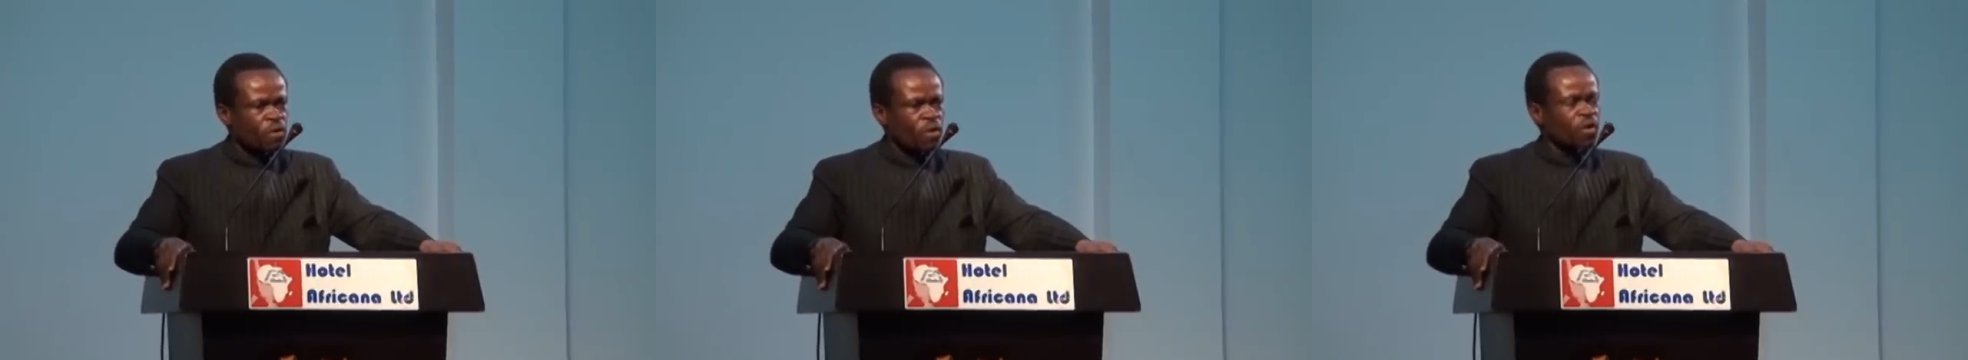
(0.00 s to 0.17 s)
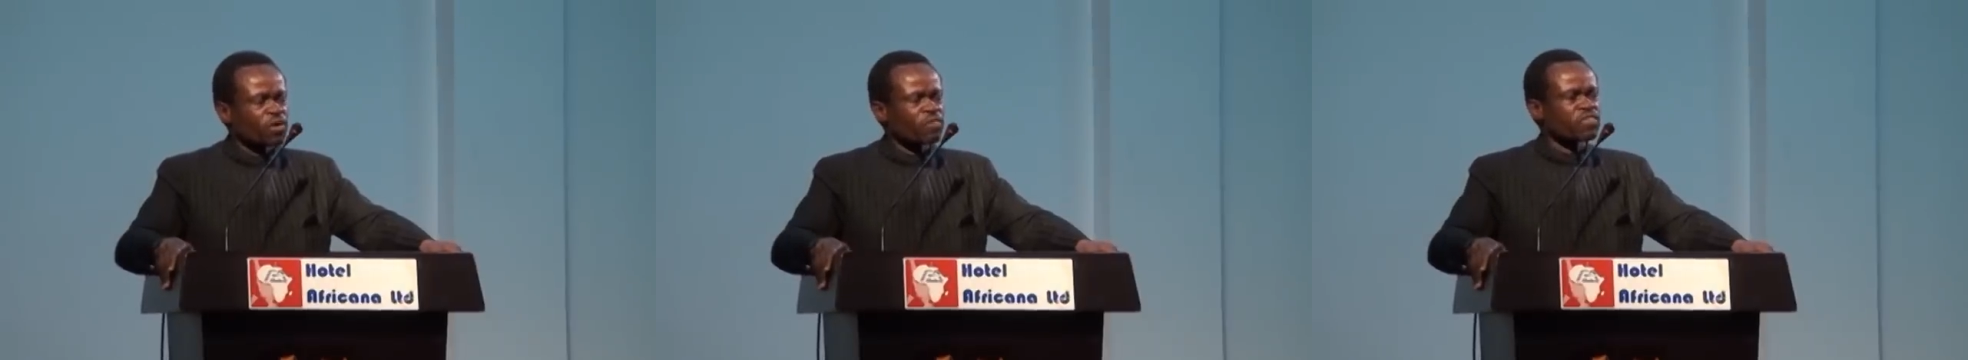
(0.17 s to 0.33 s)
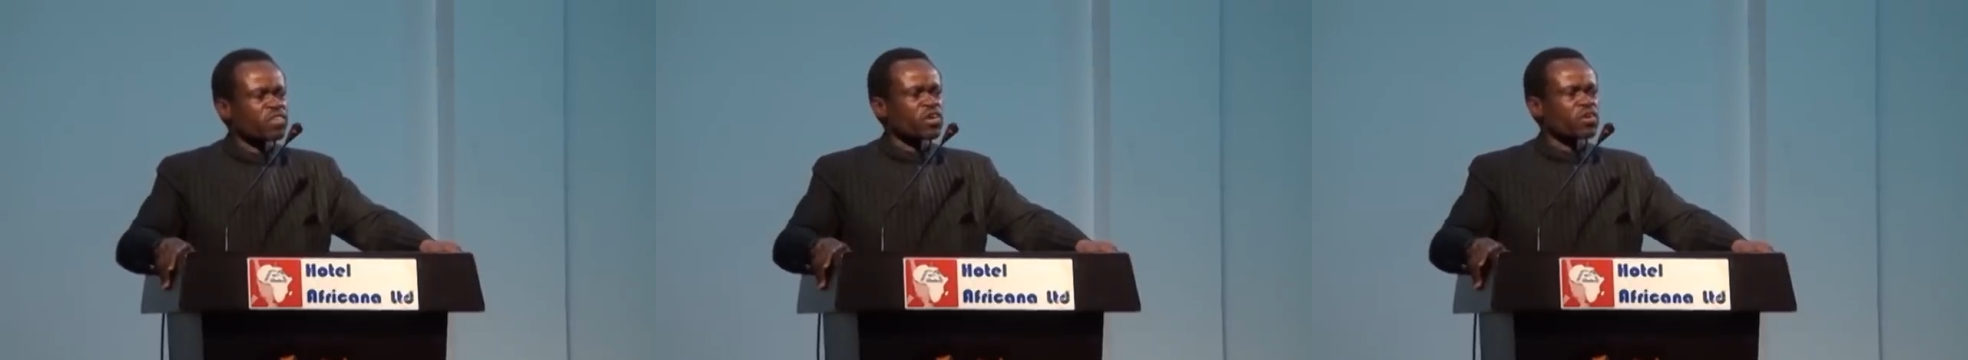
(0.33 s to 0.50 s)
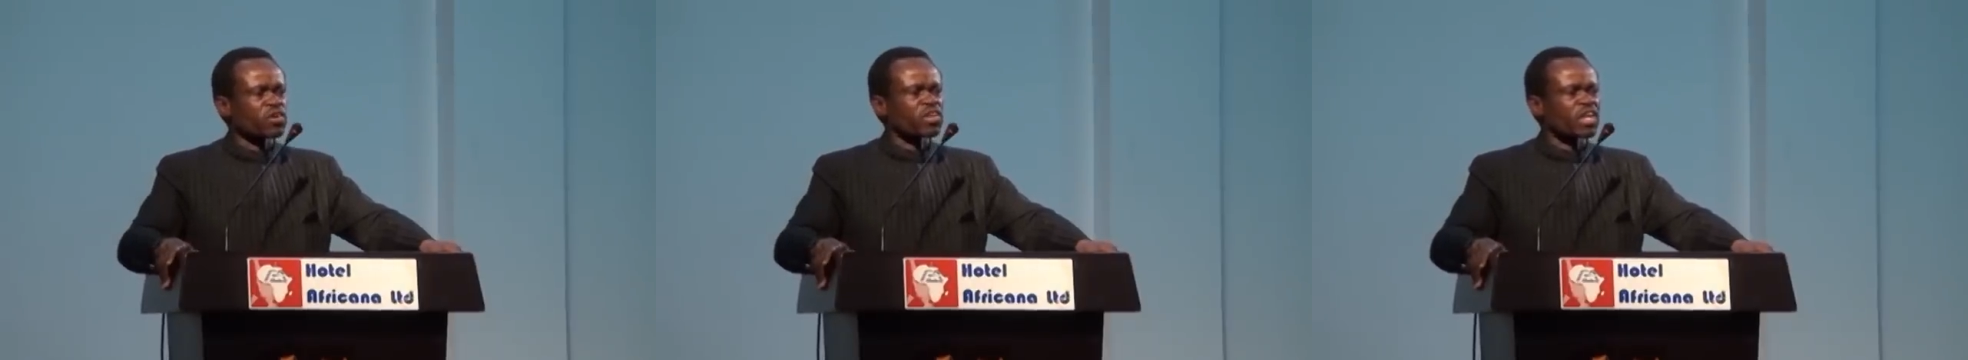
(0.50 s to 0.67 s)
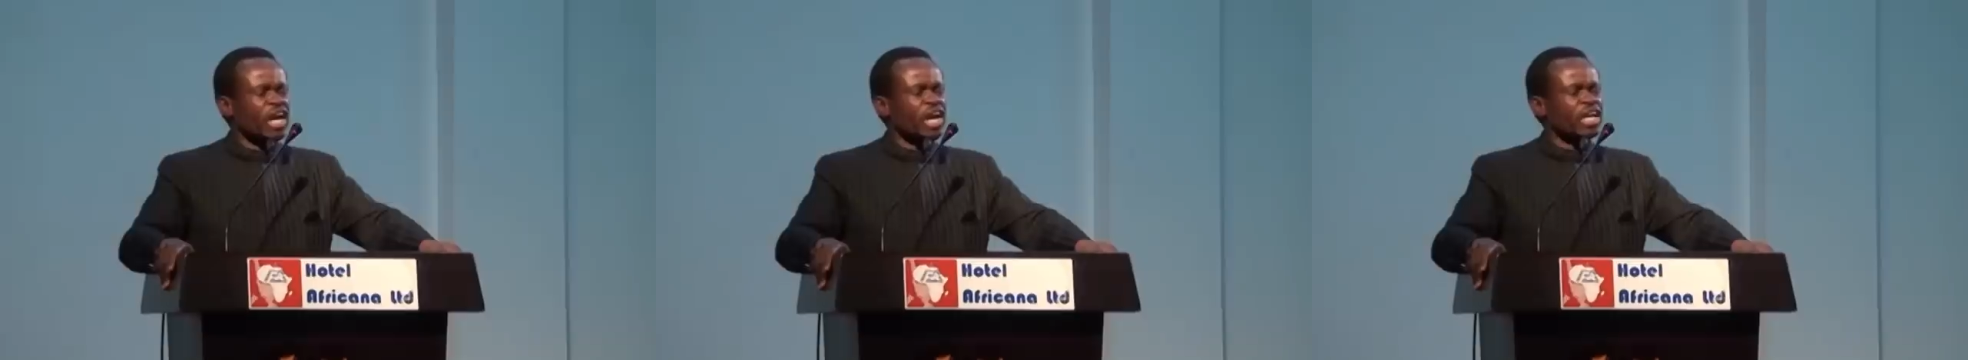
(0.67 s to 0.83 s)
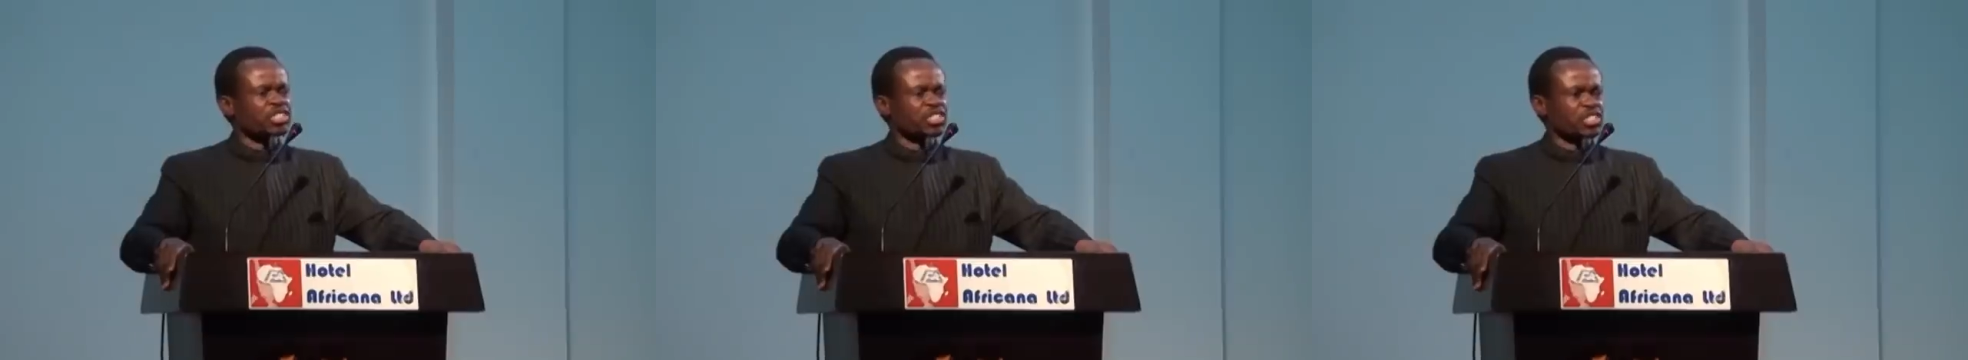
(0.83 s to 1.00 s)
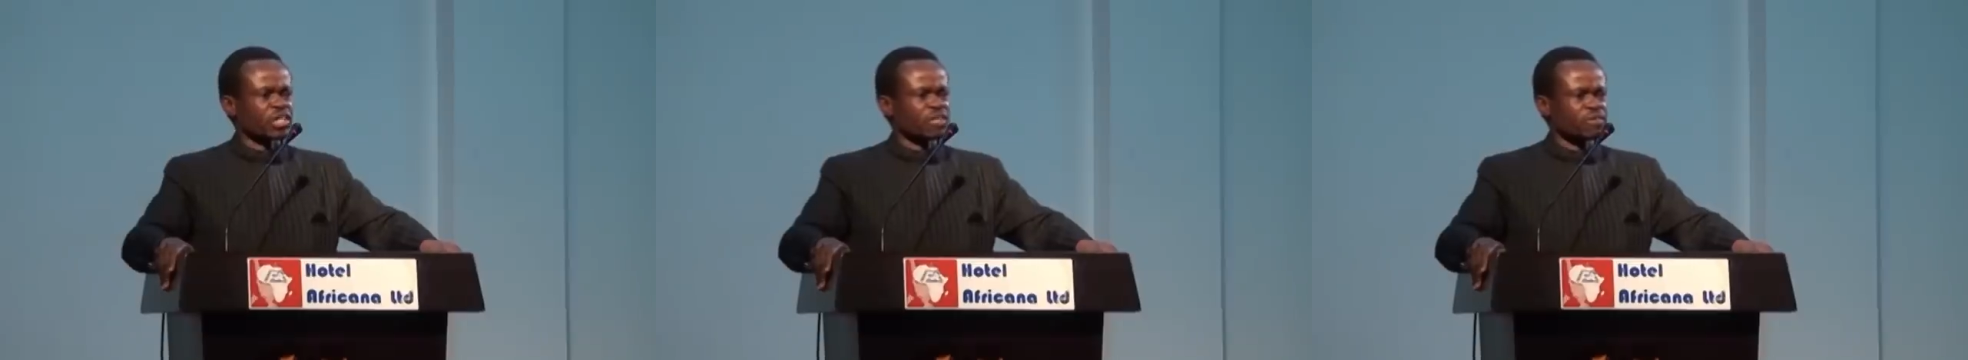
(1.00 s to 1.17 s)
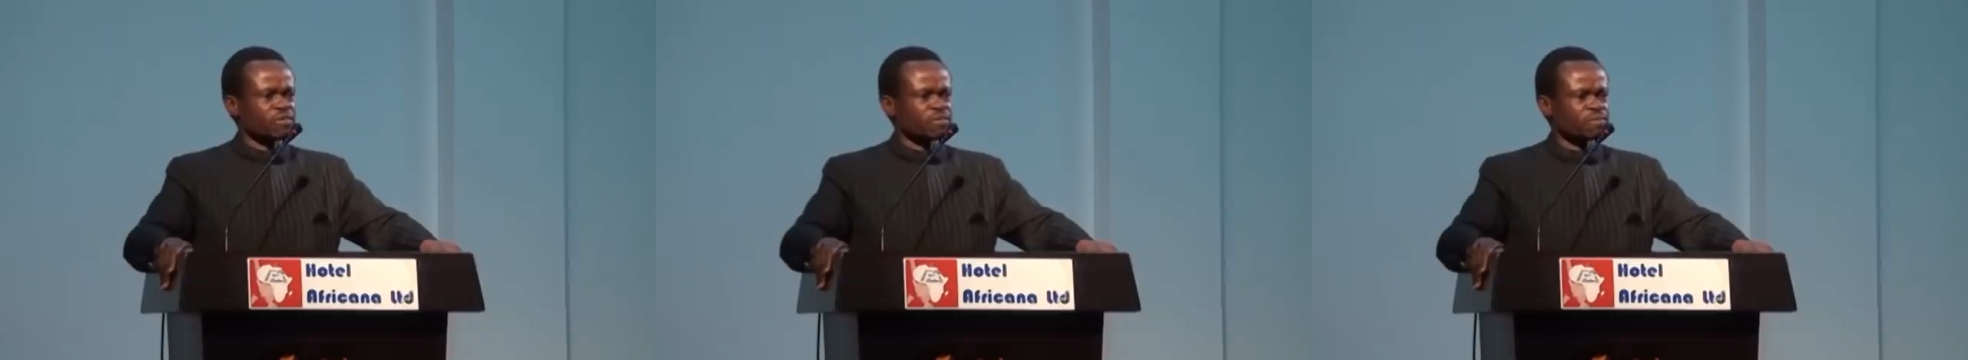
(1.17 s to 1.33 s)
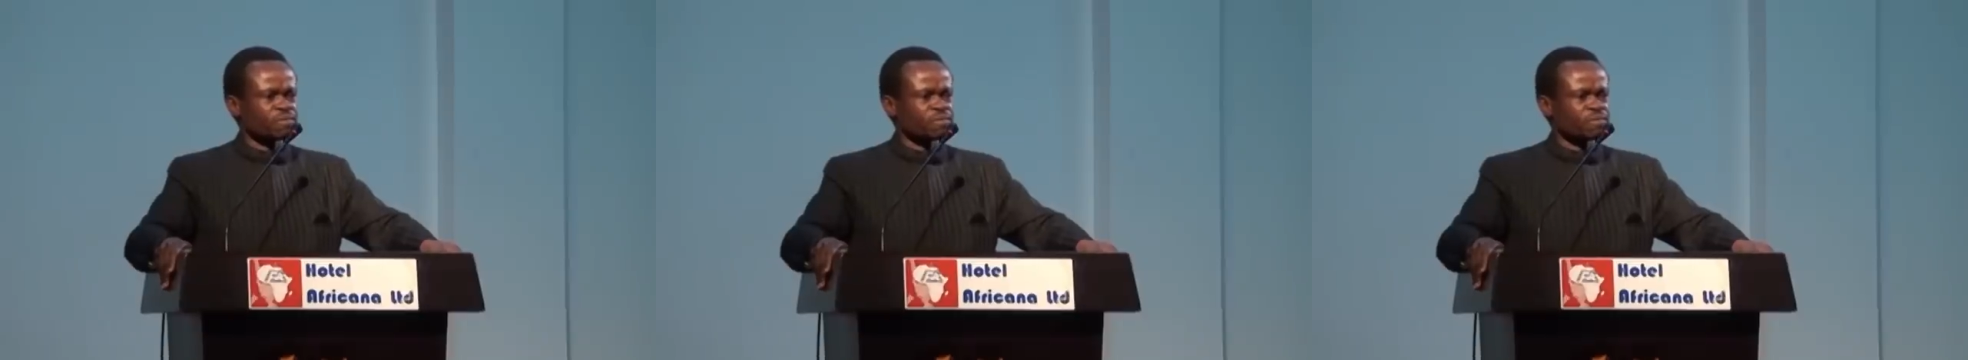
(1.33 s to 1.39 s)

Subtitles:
On the occasion